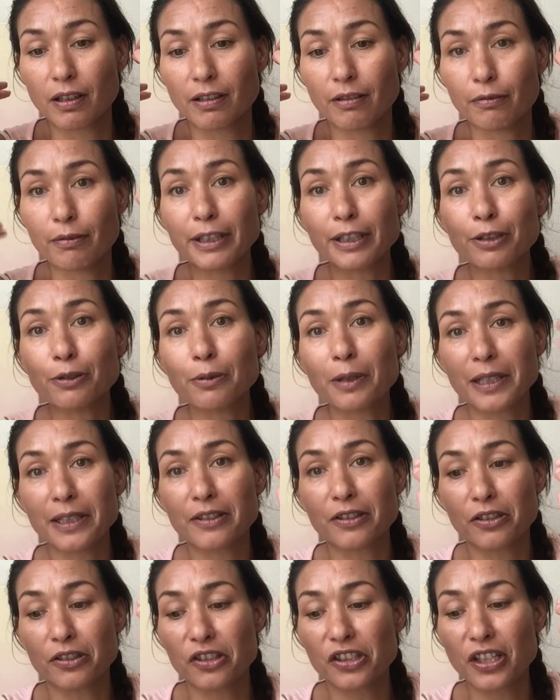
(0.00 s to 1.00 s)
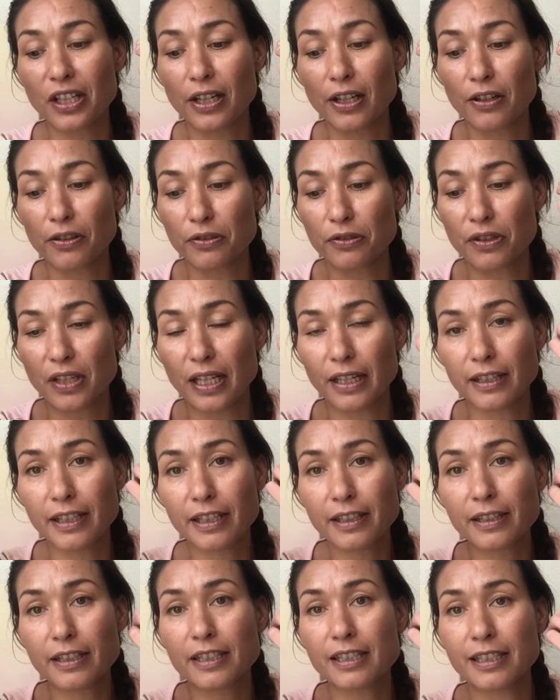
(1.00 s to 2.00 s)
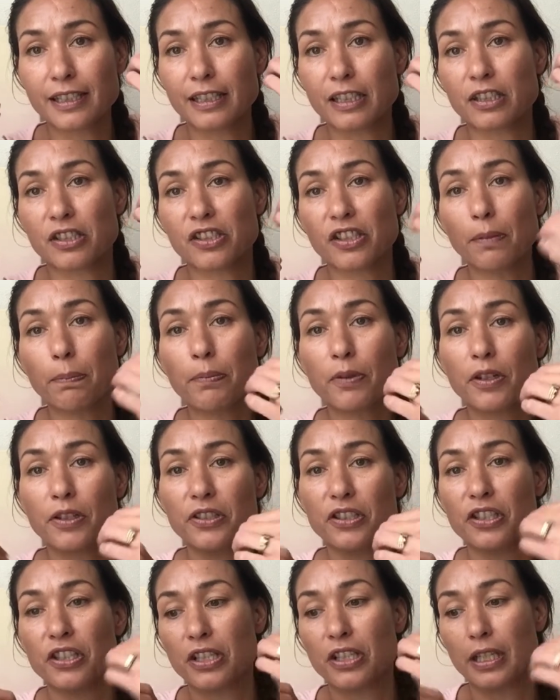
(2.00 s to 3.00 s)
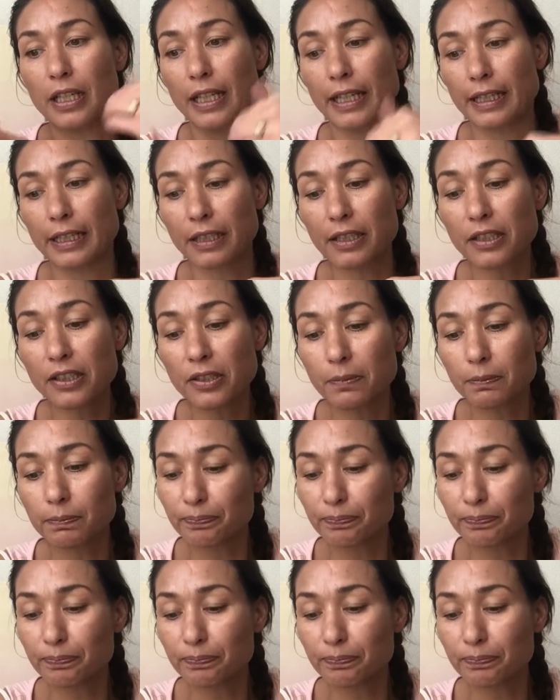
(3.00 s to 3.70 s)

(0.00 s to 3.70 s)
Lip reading: we do it ourselves. And that is in the subconscious layers.